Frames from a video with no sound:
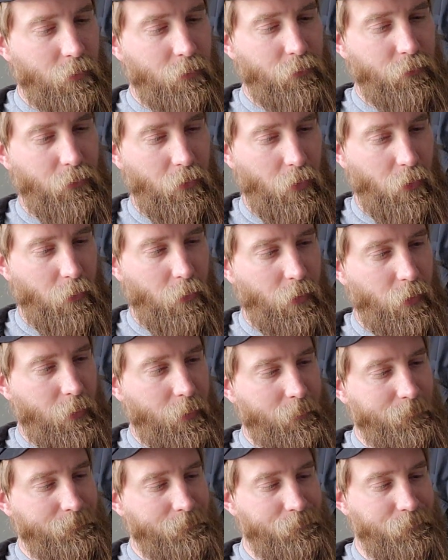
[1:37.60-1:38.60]

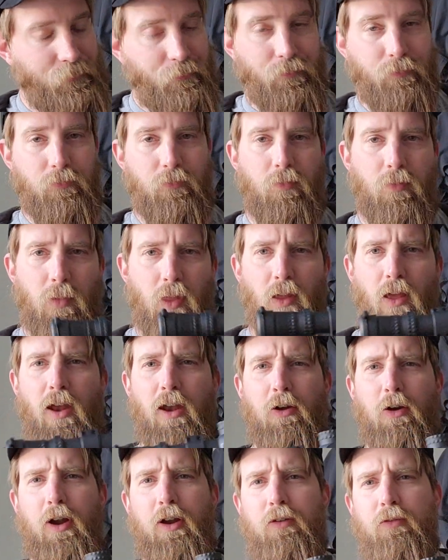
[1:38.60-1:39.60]
So
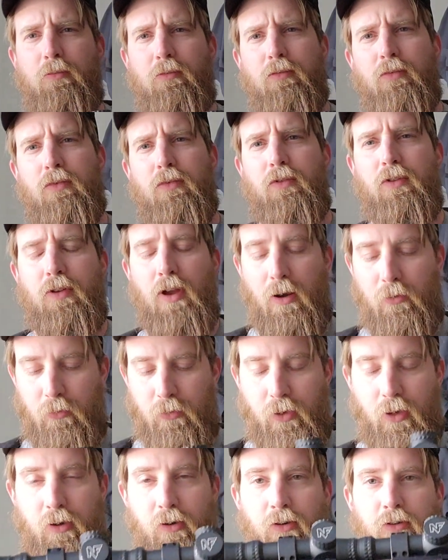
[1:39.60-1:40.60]
anyway, not
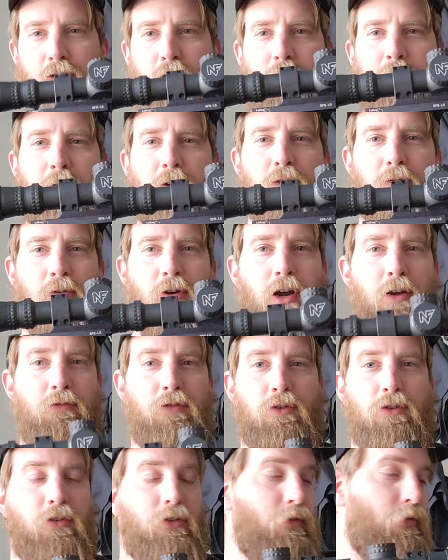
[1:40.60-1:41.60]
really here to talk about the
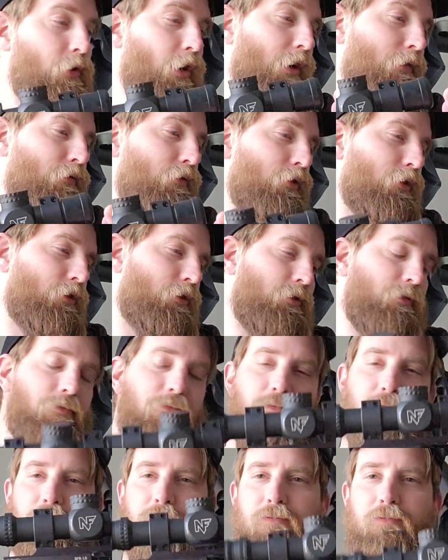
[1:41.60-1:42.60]
rifle, because the rifle is,
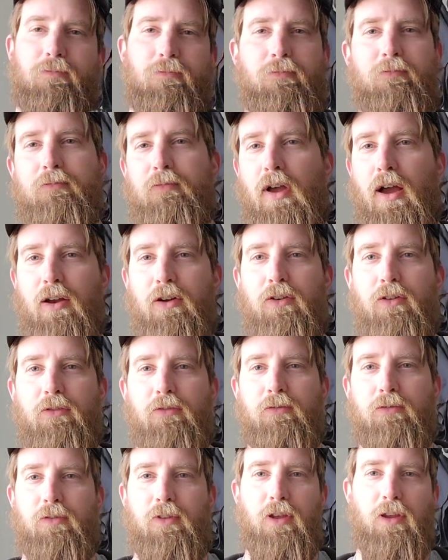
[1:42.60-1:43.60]
I don't
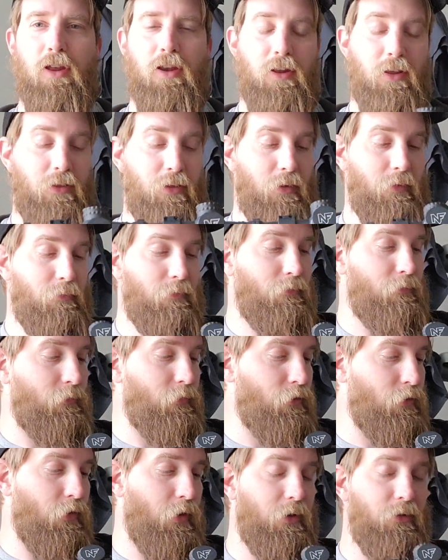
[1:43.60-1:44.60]
think, anything
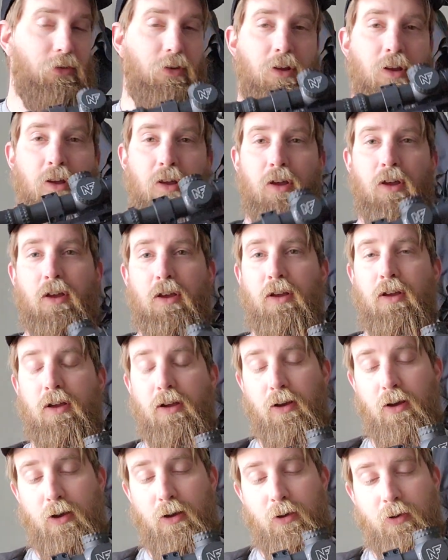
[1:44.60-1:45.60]
crazy.
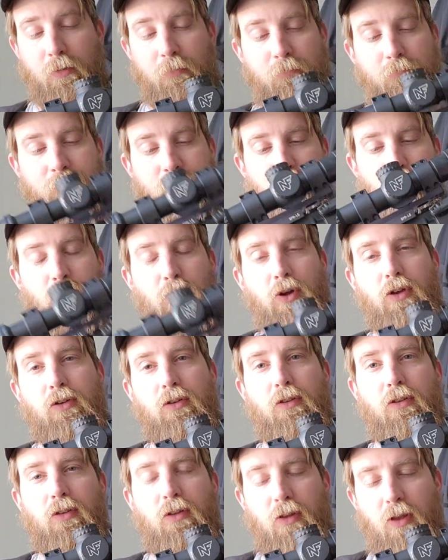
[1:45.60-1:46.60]

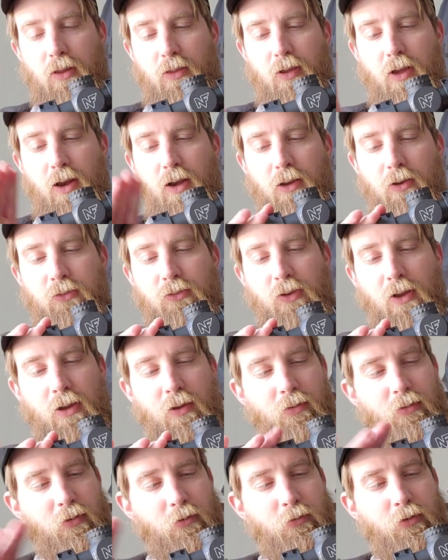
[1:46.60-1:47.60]
But the
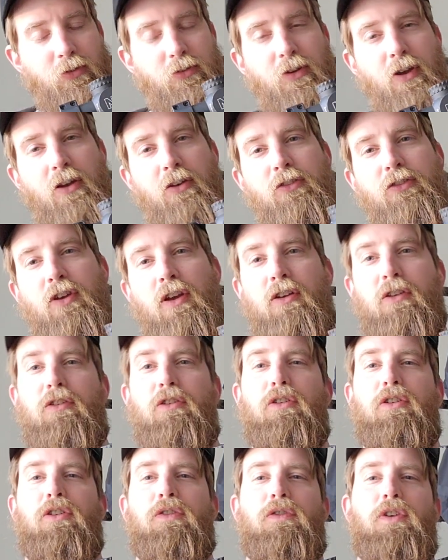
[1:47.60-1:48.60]
NX8, the reason I decided to
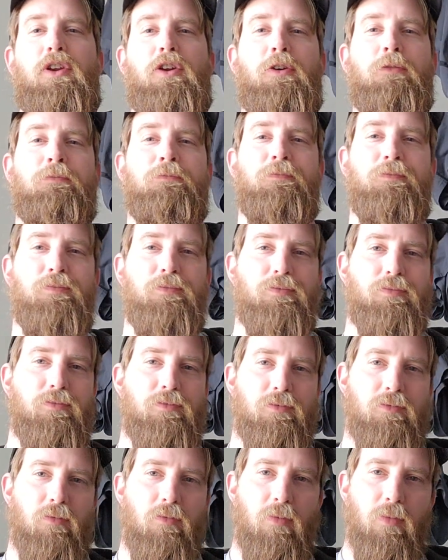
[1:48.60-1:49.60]
do this video
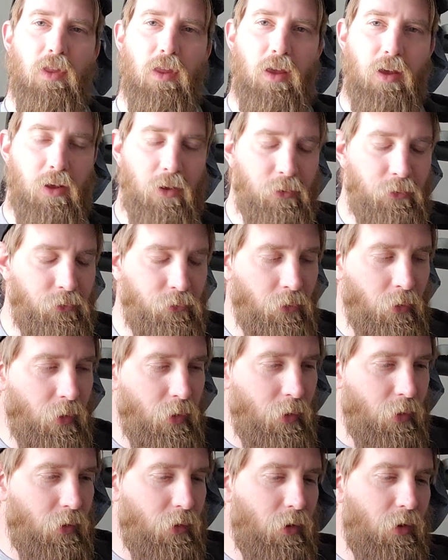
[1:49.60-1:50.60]
is
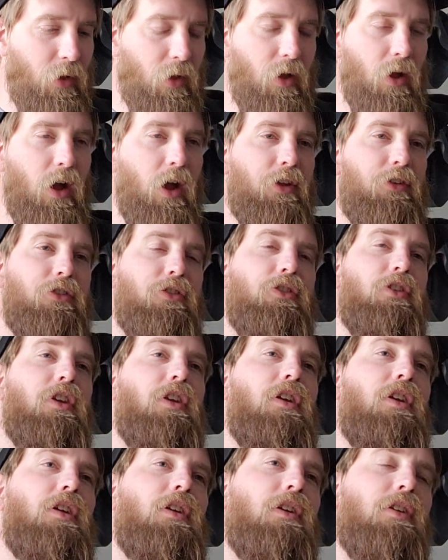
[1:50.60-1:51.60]
I
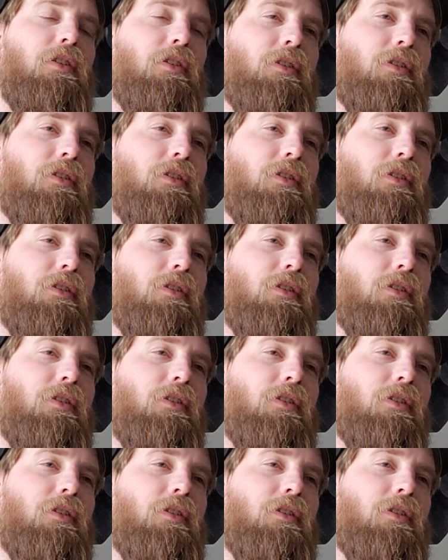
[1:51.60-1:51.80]
see